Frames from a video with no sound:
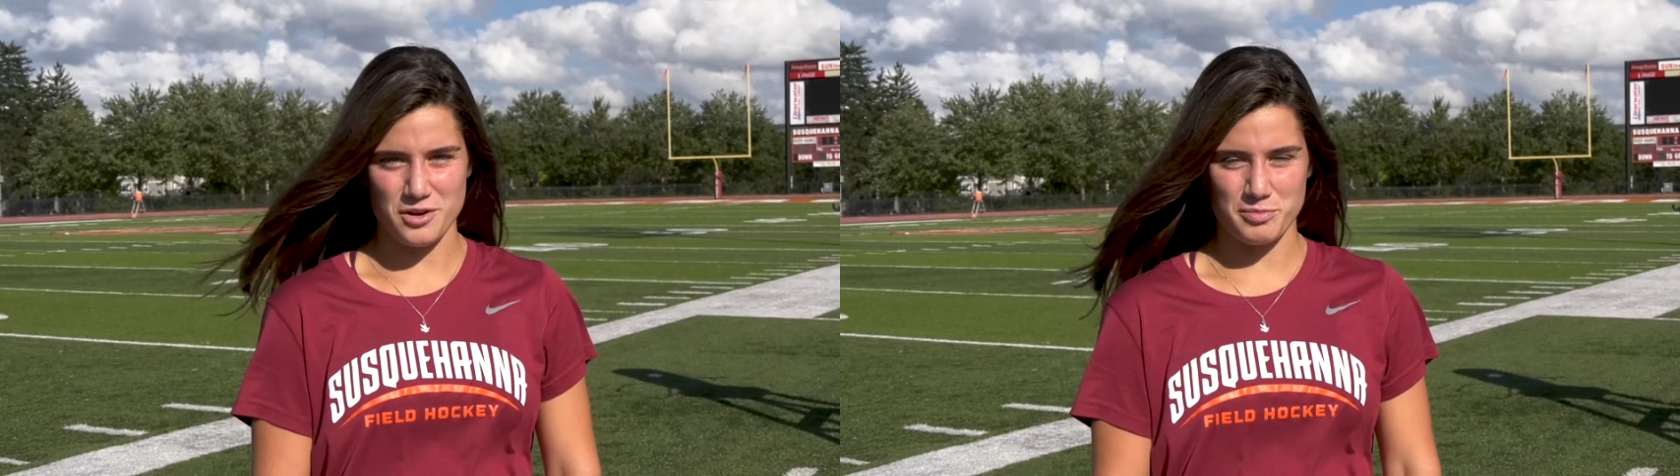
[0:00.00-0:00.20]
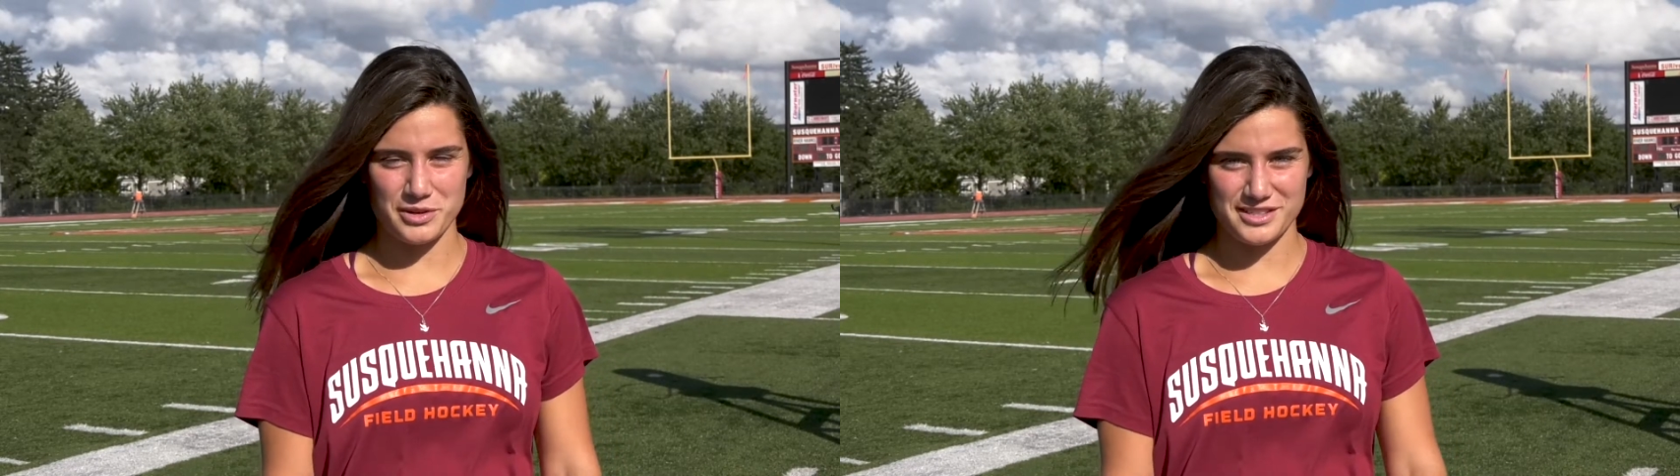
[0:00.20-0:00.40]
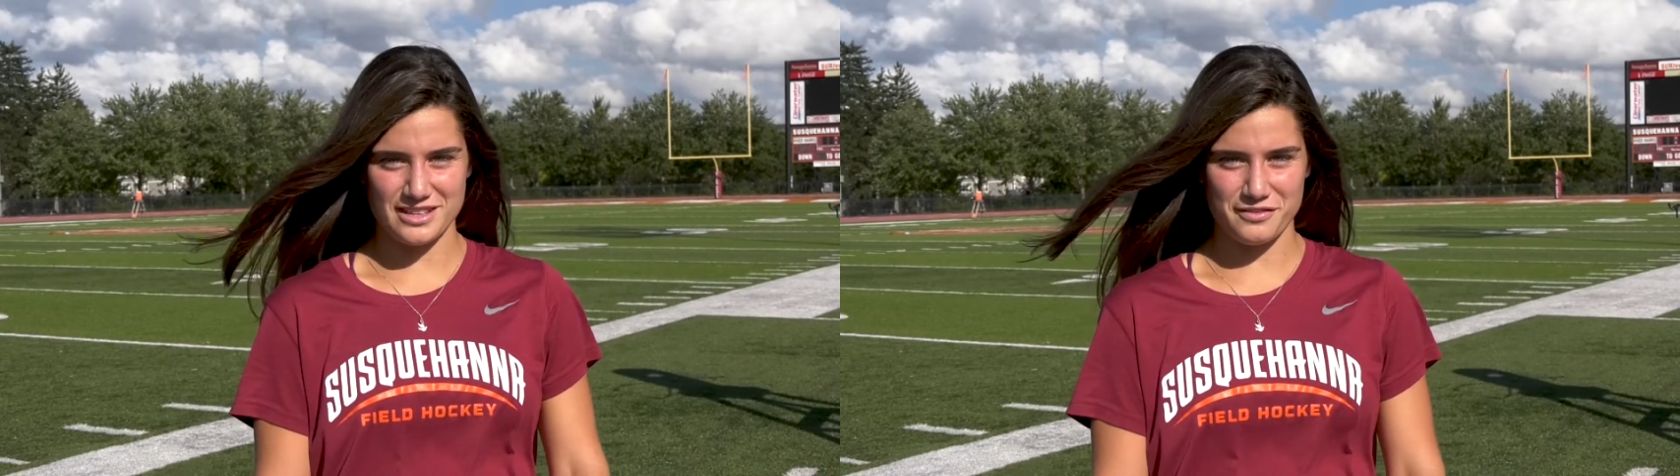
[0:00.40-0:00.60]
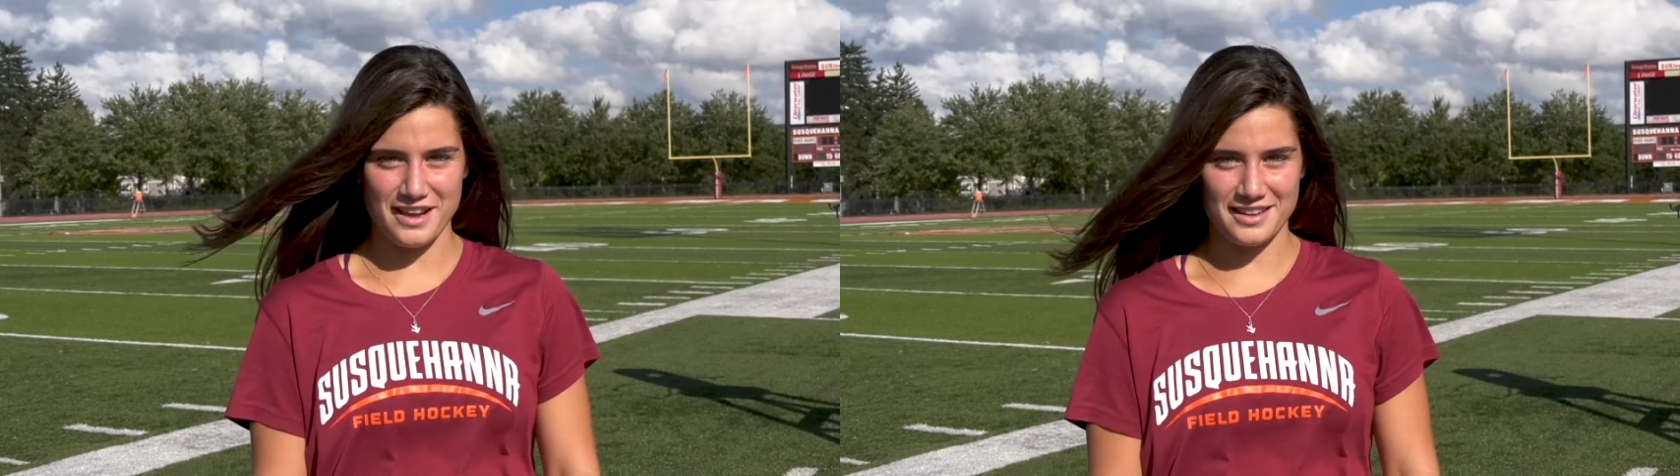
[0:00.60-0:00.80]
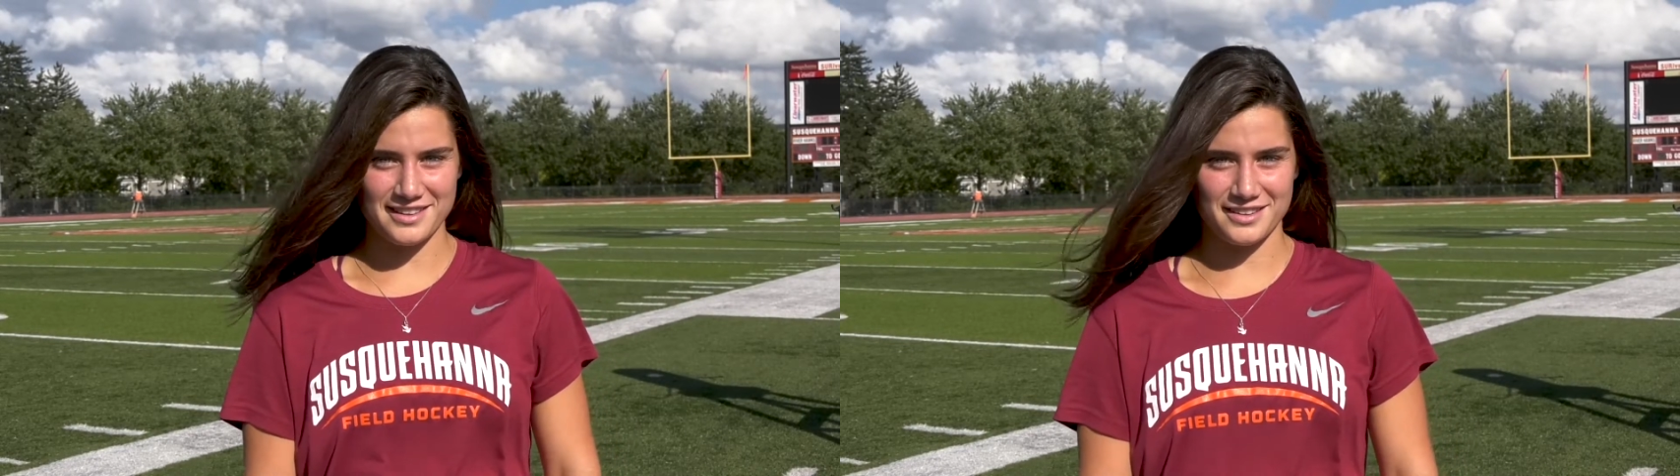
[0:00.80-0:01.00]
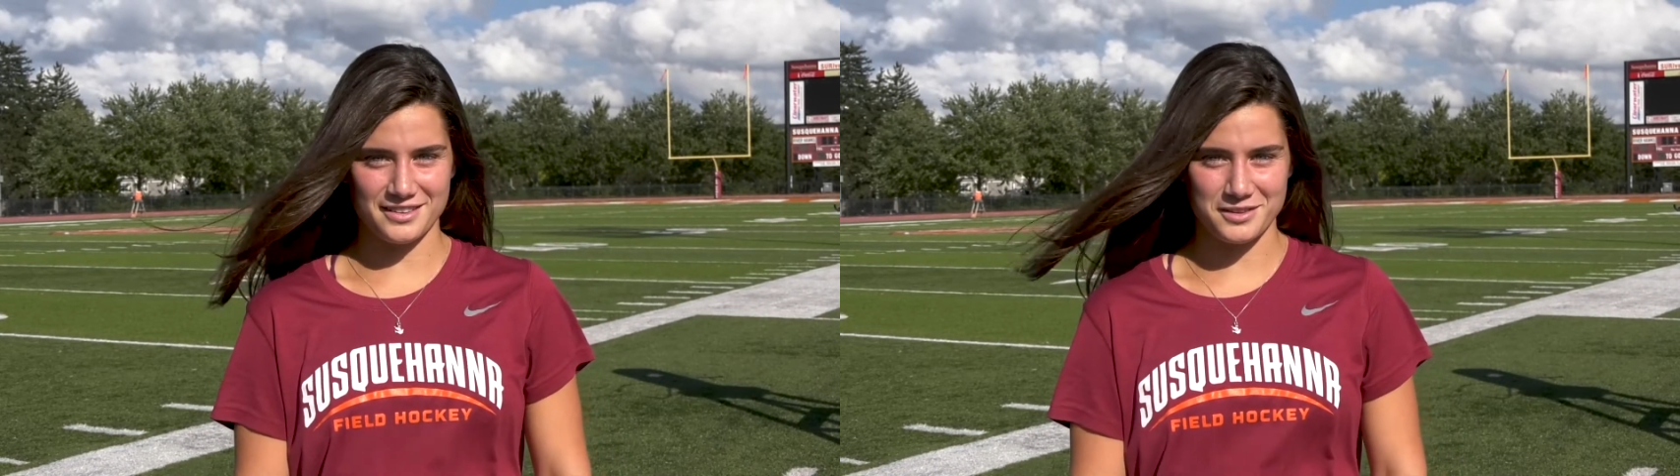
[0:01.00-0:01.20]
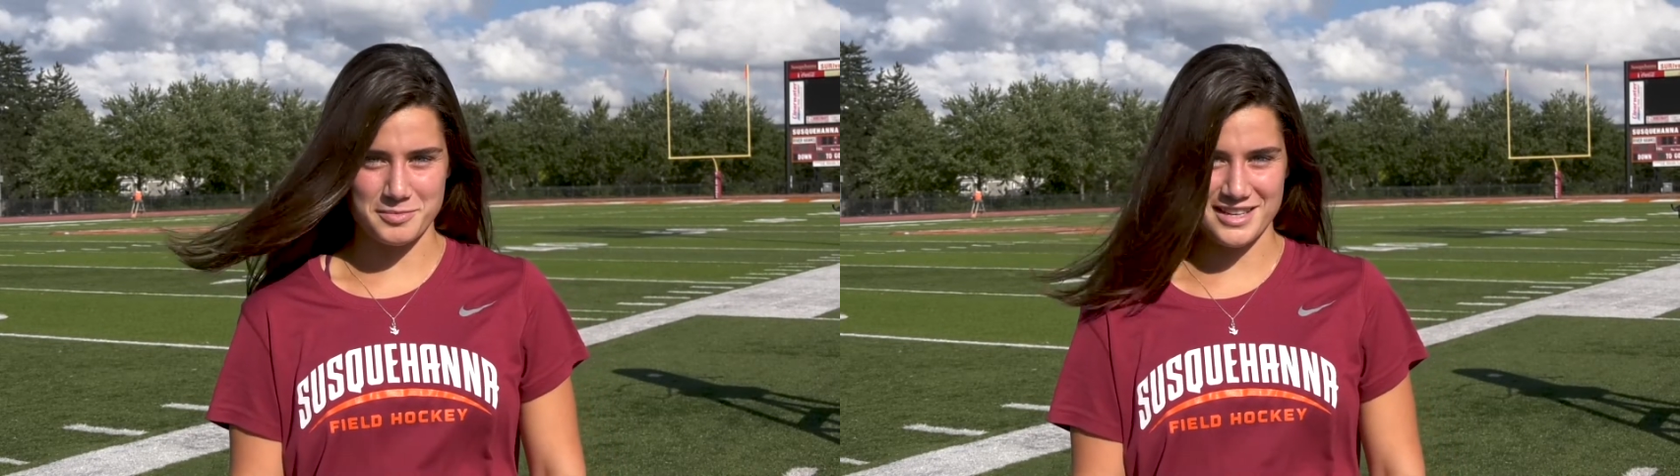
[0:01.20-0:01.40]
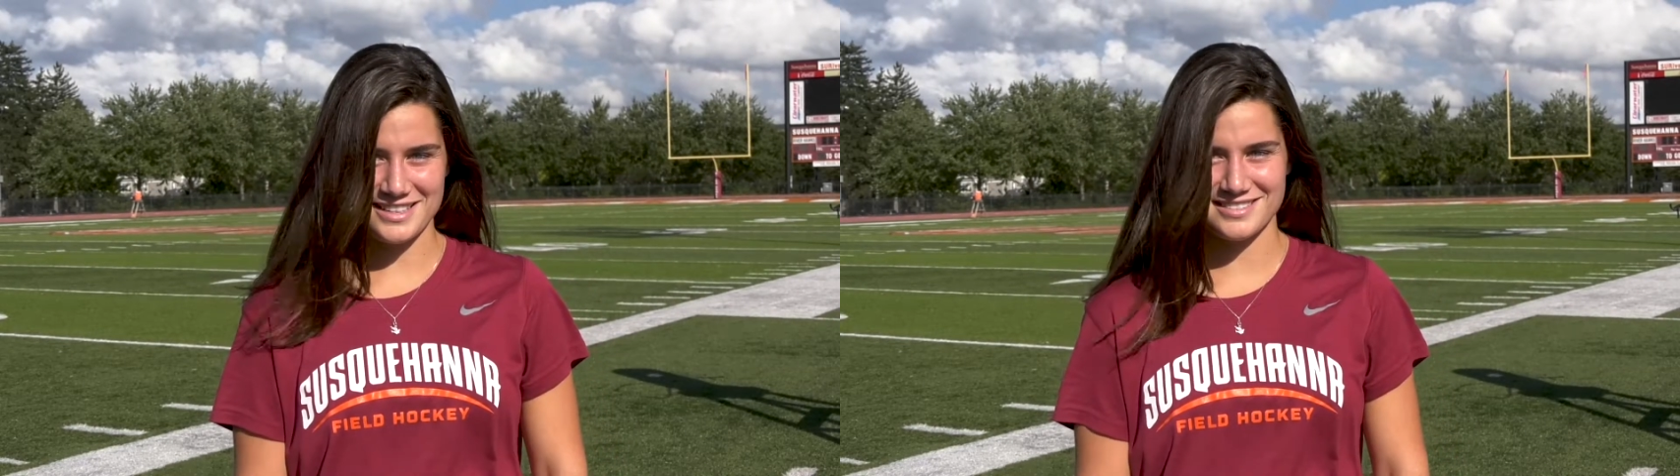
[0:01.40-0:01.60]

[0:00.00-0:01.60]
put yourself out there a little bit.